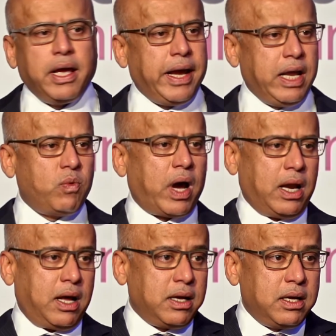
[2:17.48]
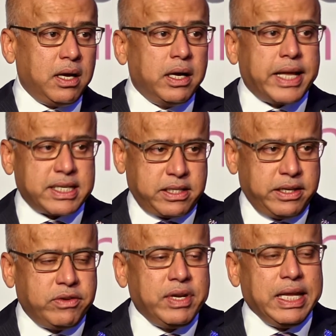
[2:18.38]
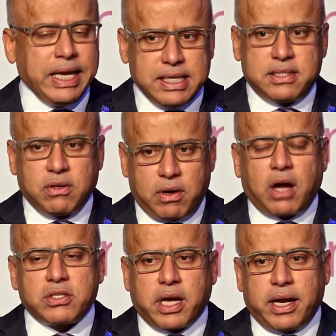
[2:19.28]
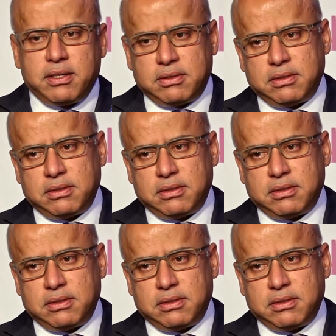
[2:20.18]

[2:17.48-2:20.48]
In Whyalla, destiny really is on our side.